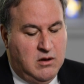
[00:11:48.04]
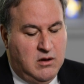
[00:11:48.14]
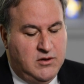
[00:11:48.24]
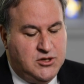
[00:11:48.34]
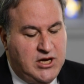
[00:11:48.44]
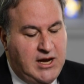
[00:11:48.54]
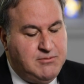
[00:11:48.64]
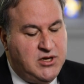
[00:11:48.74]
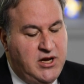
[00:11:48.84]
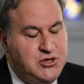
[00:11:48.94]
In the same
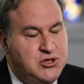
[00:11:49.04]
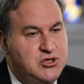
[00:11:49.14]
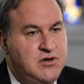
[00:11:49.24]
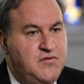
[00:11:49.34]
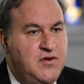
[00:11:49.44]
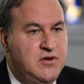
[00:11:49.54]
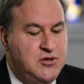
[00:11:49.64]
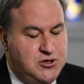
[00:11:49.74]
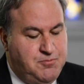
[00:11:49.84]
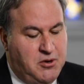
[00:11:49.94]
tenacious and
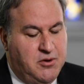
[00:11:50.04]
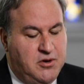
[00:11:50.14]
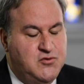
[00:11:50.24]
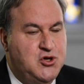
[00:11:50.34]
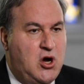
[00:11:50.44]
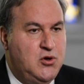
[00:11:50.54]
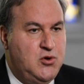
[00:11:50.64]
fearless spirit of John